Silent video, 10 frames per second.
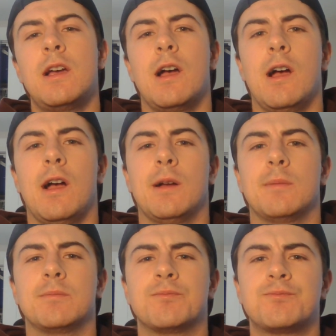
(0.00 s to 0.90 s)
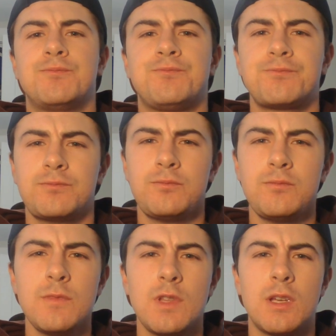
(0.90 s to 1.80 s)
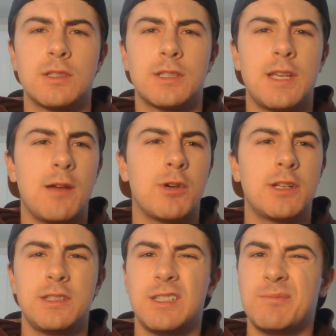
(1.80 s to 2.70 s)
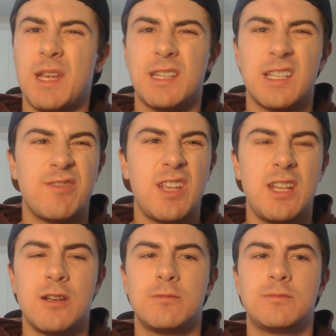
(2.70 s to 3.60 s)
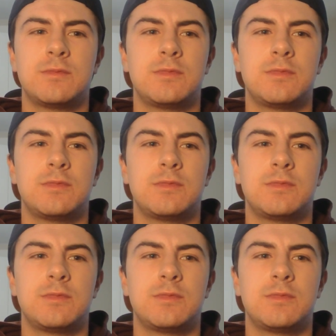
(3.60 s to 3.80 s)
Um, so yeah, I wanted to make this video,